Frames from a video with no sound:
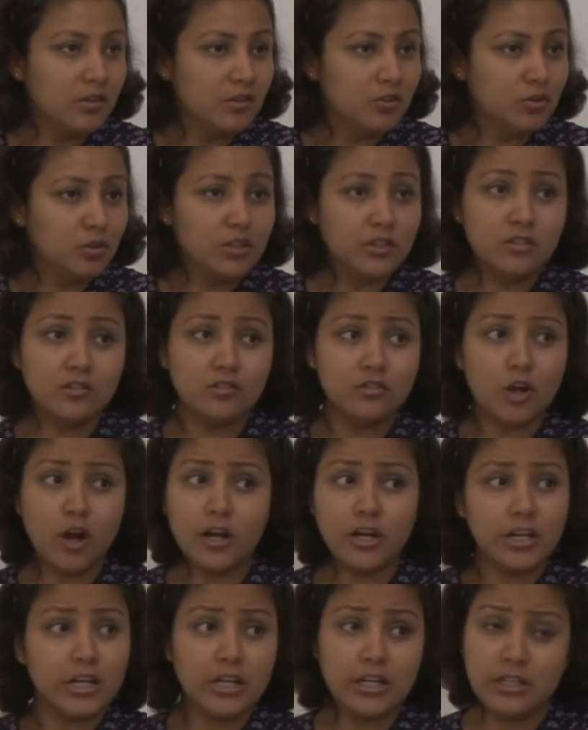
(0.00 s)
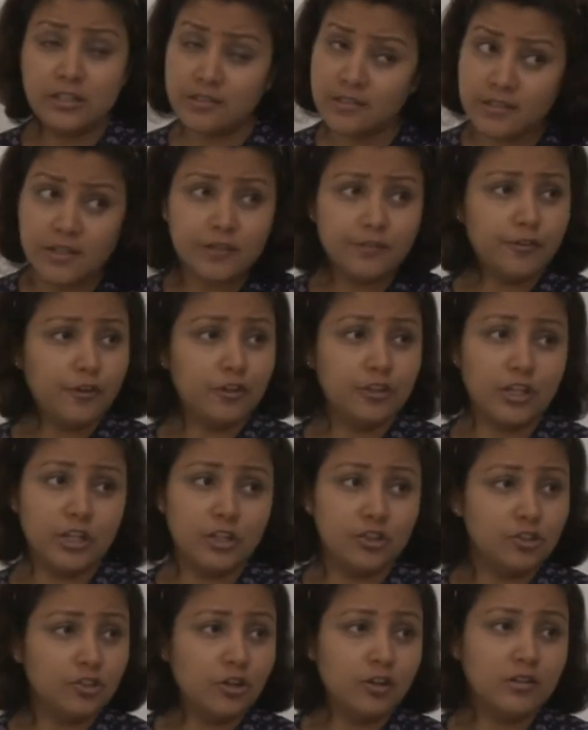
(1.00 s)
So, it is not easy for the
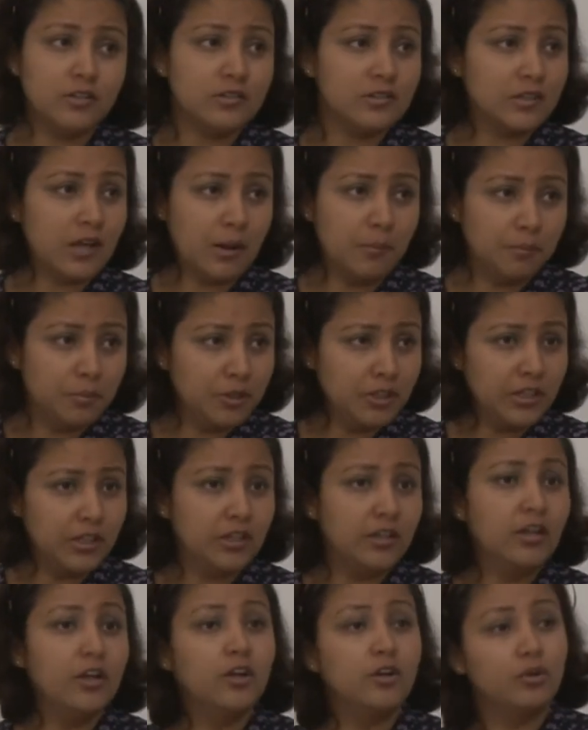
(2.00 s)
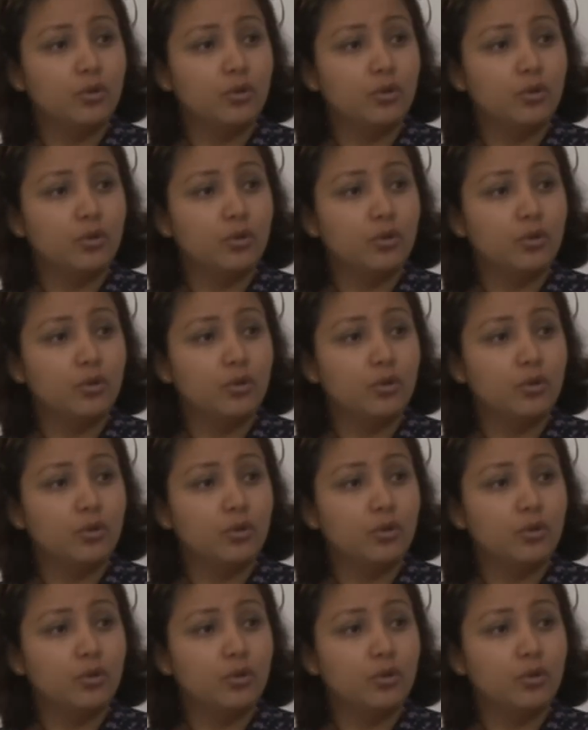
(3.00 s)
insurance company